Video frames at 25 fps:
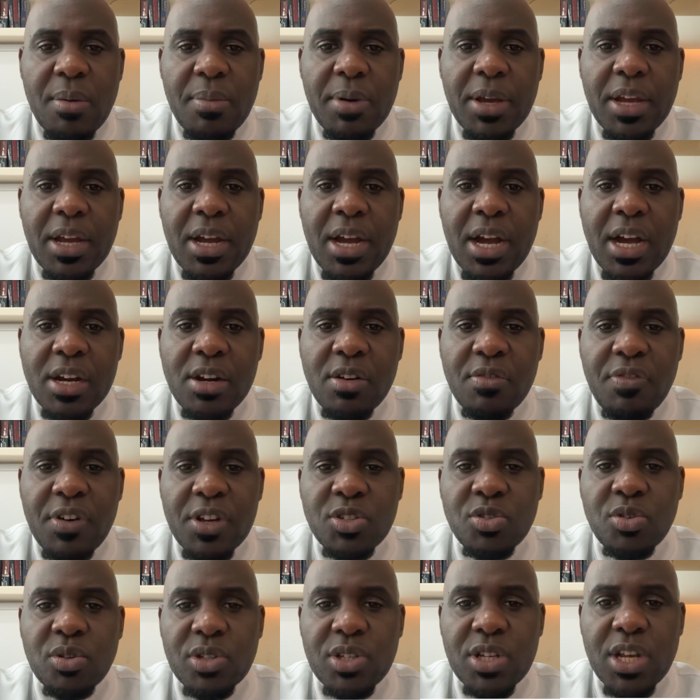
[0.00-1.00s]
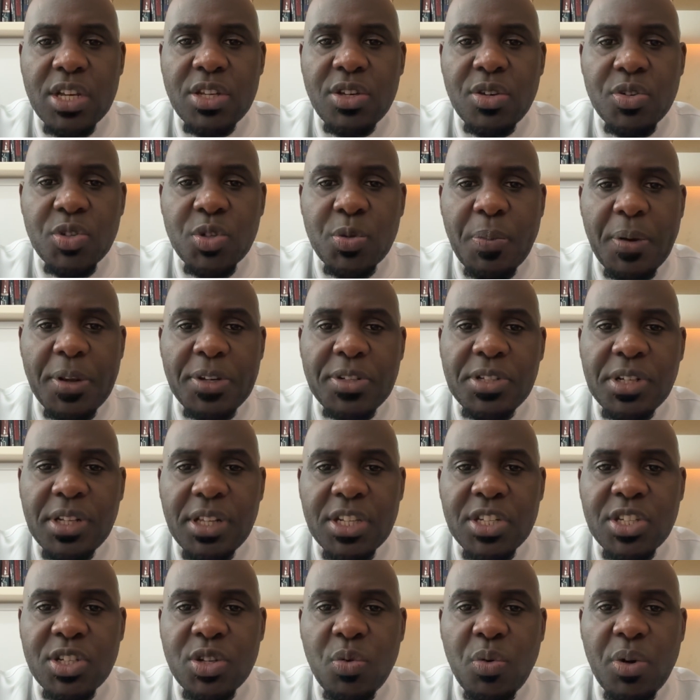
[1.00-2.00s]
I'm a cardiovascular surgeon
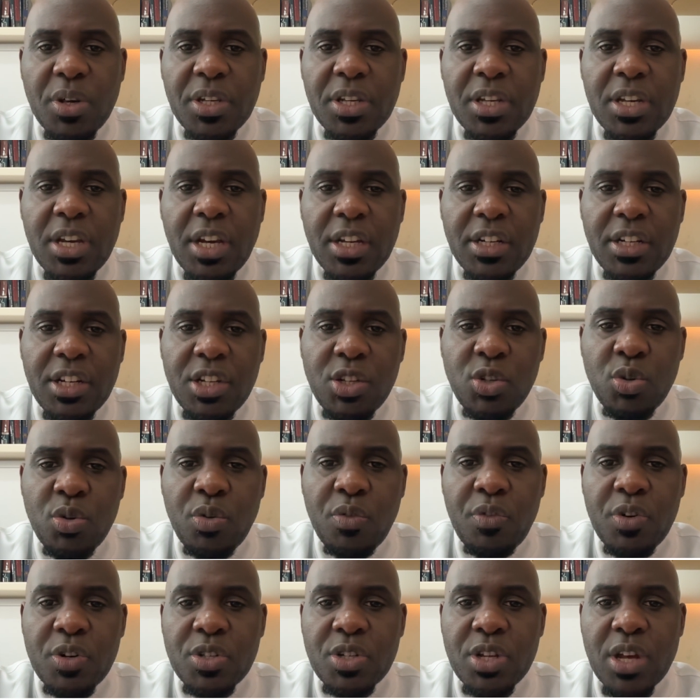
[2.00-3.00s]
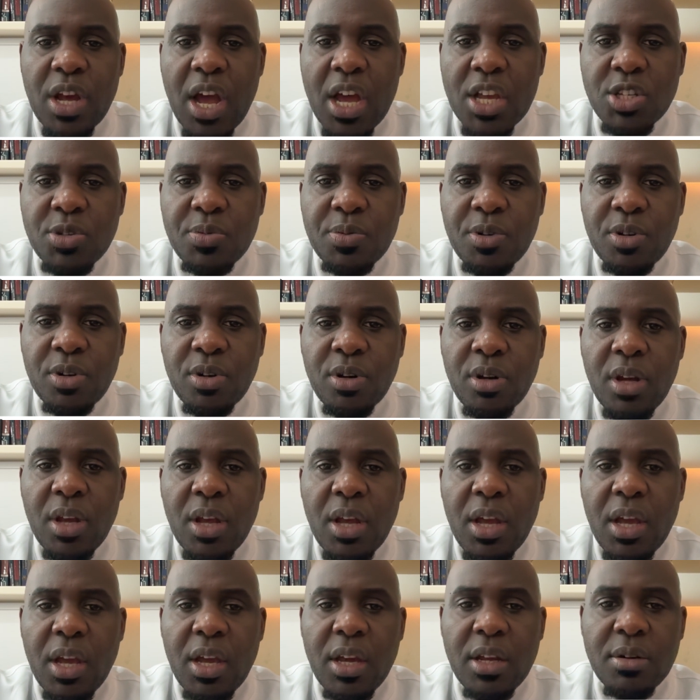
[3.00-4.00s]
specialist working at the University Hospital
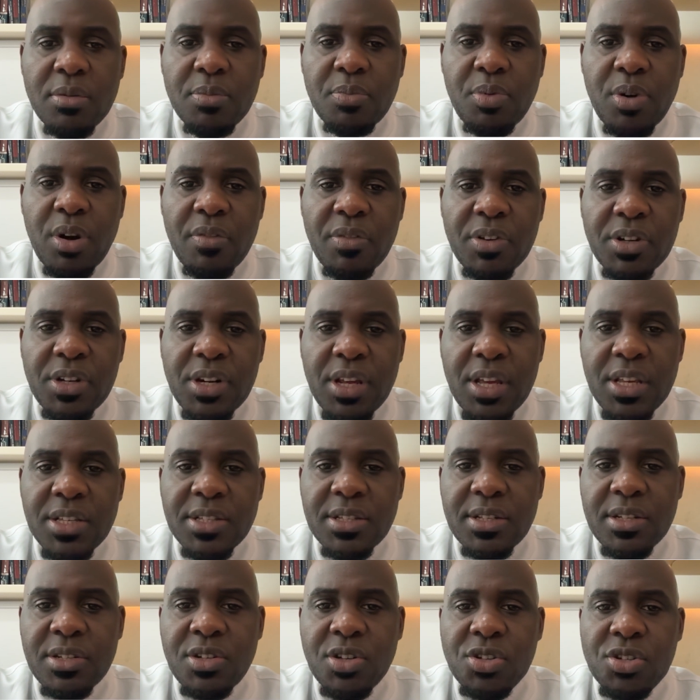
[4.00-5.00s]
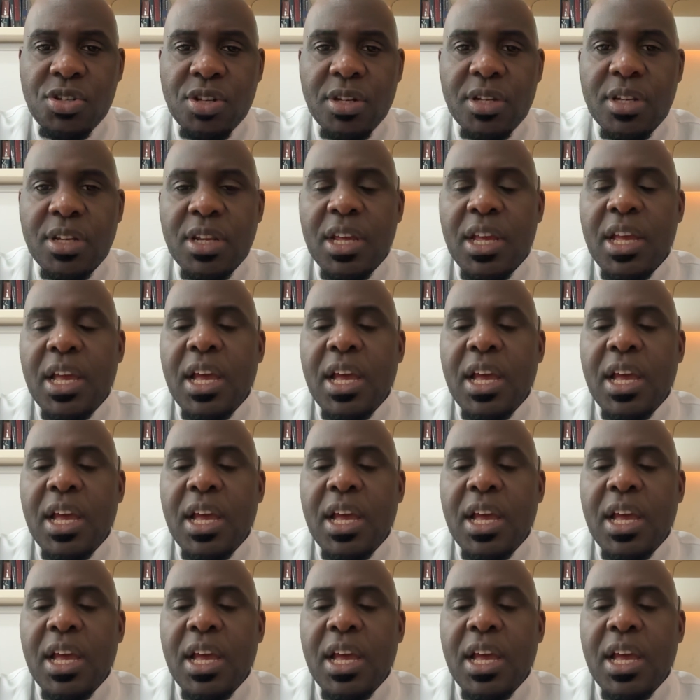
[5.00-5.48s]
and private institution.